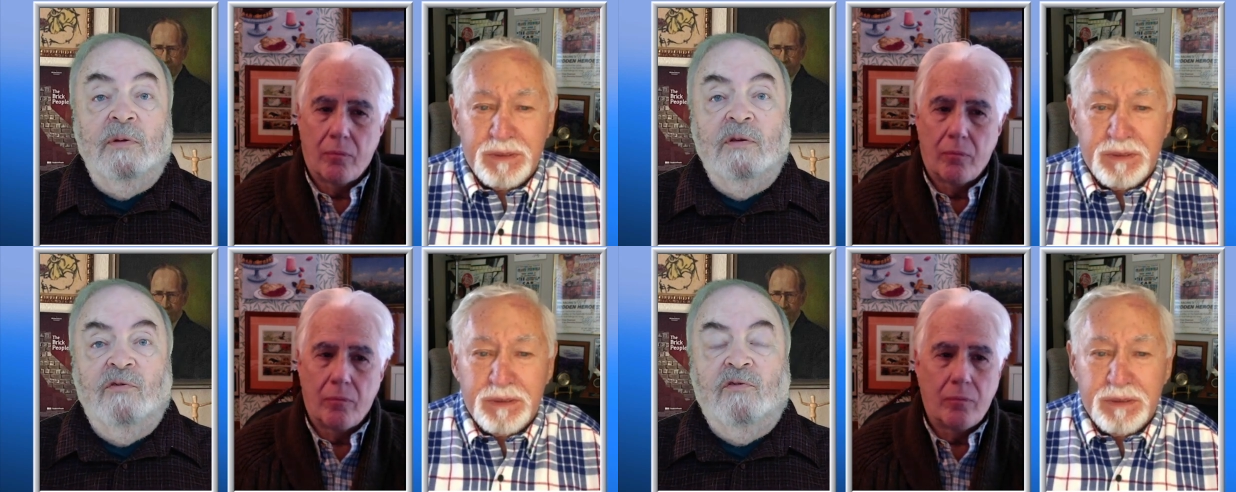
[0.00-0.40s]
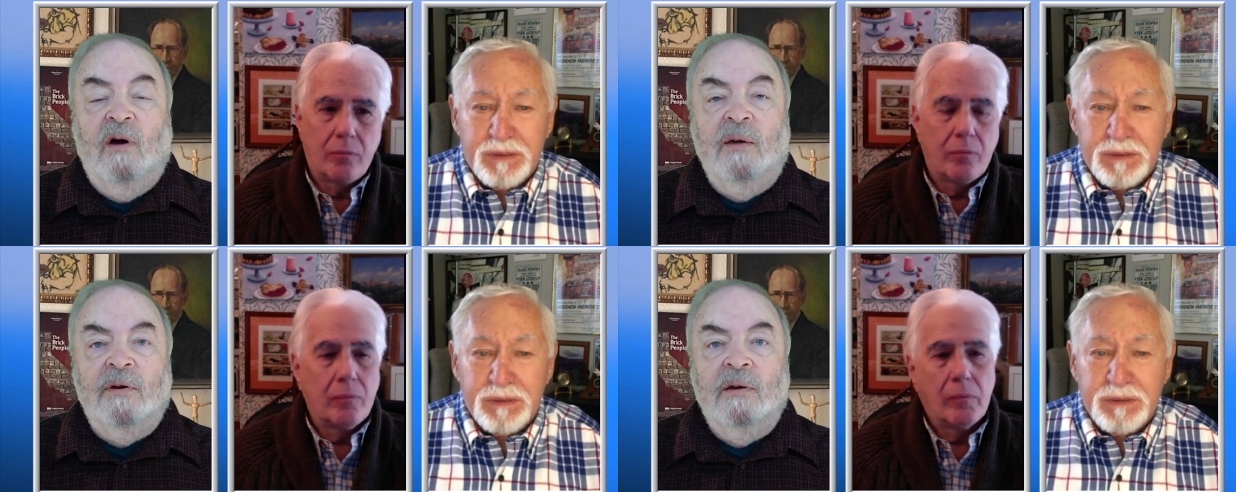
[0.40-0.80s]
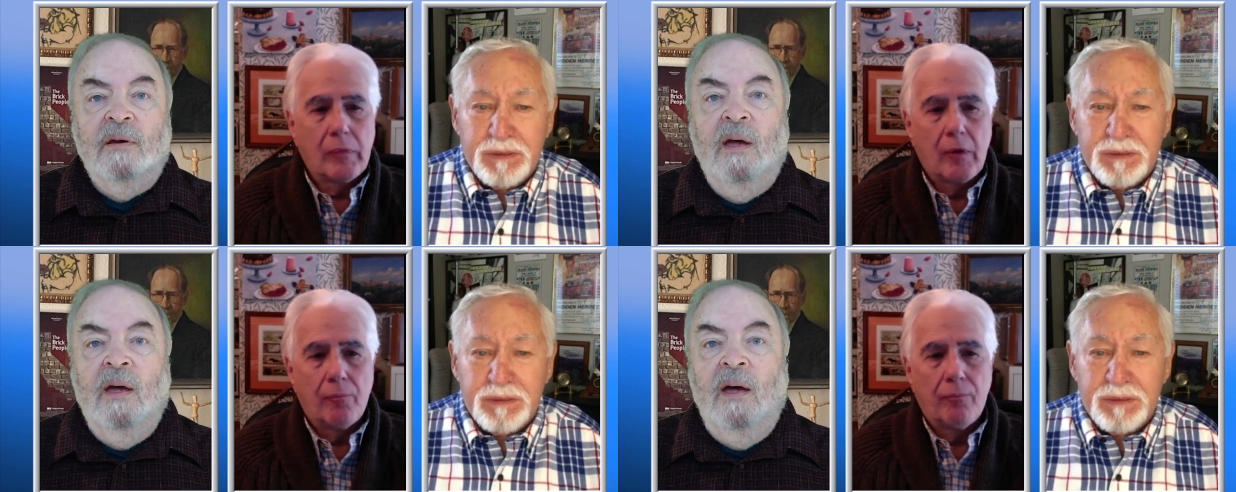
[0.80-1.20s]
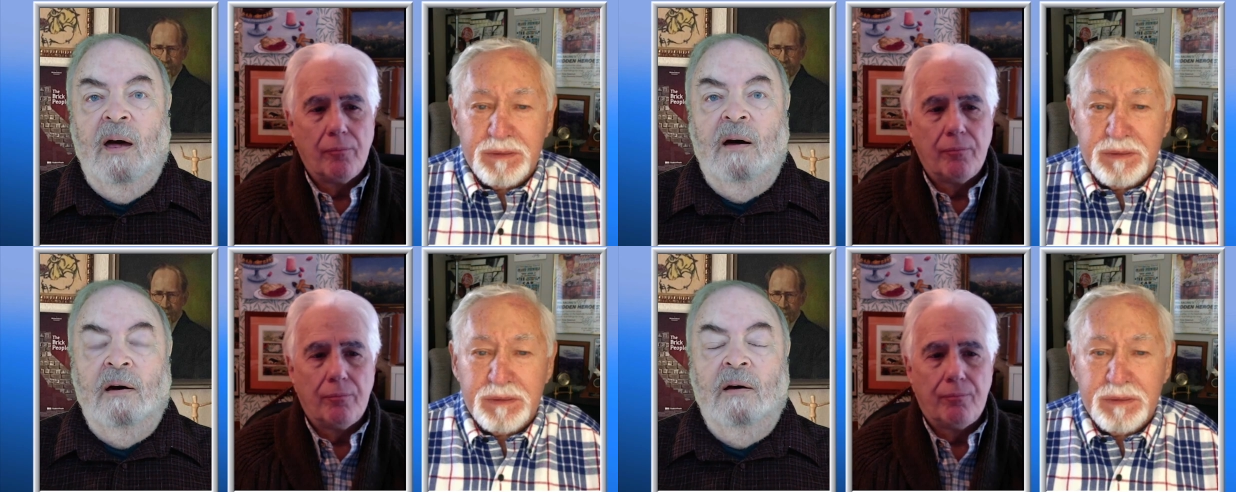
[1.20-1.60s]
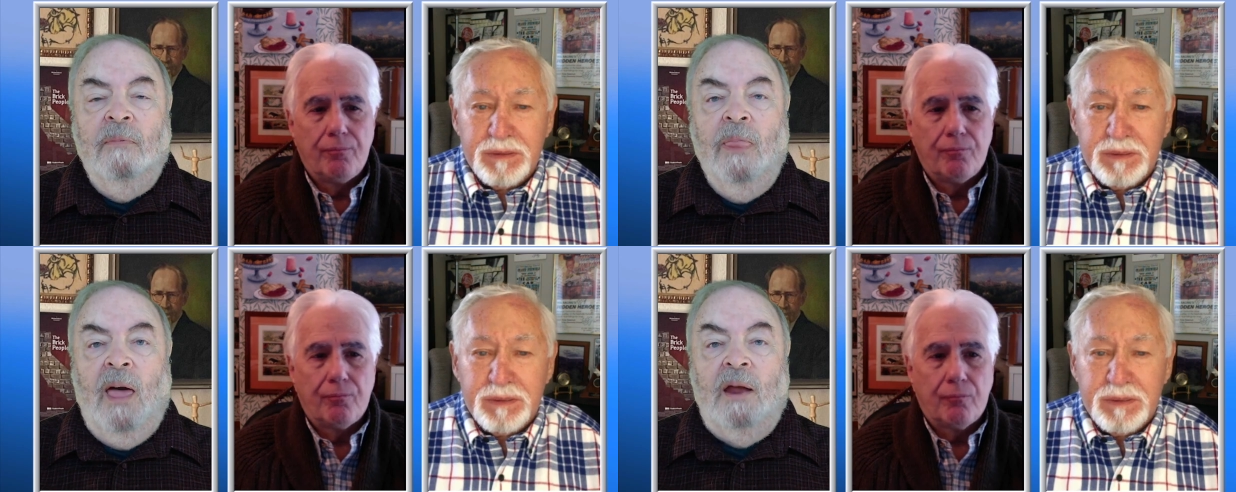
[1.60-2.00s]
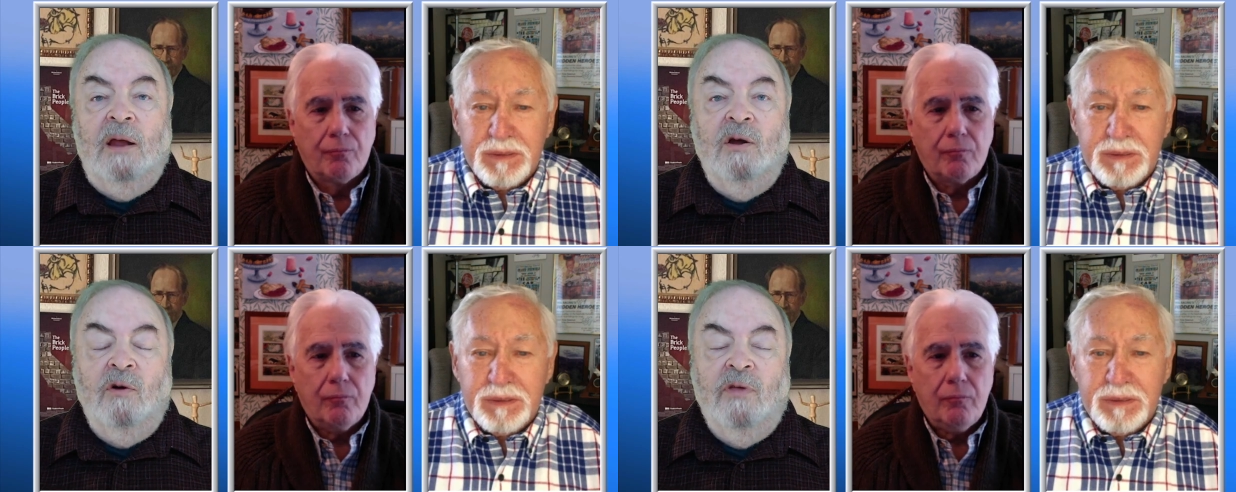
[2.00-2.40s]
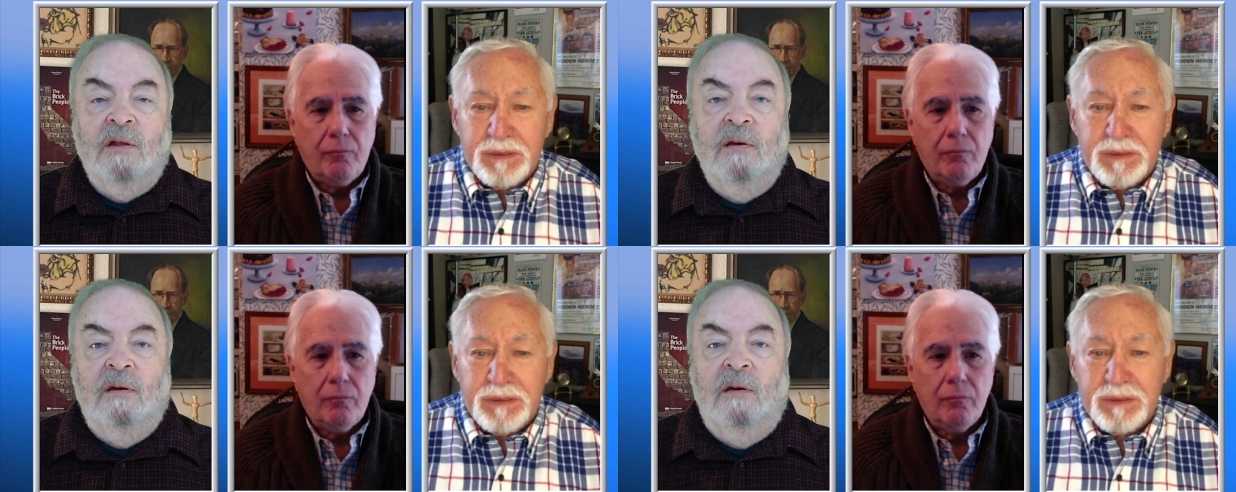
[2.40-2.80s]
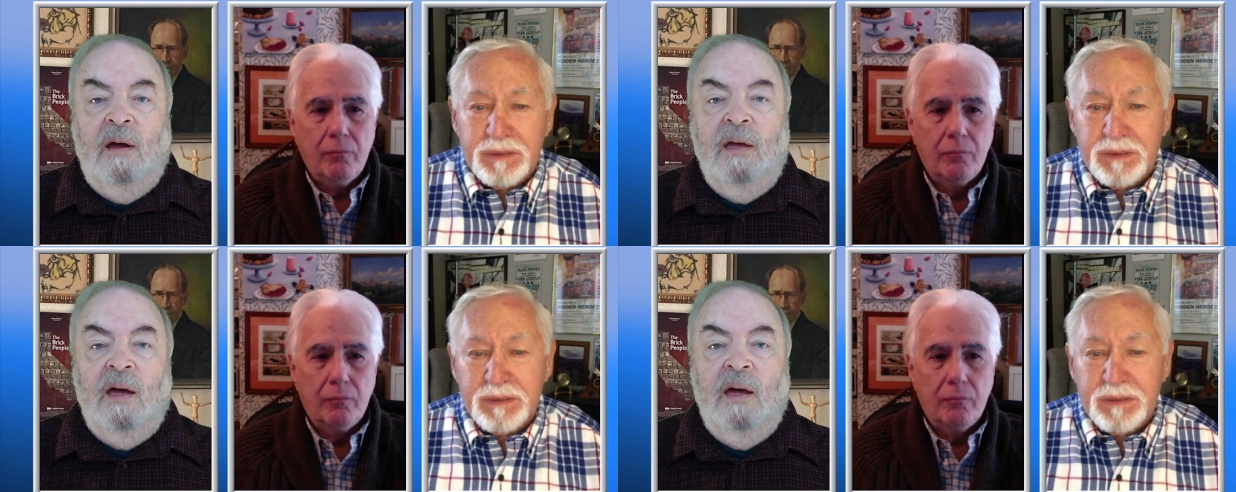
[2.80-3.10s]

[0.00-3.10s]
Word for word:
Speaker 1: describing, and I know that I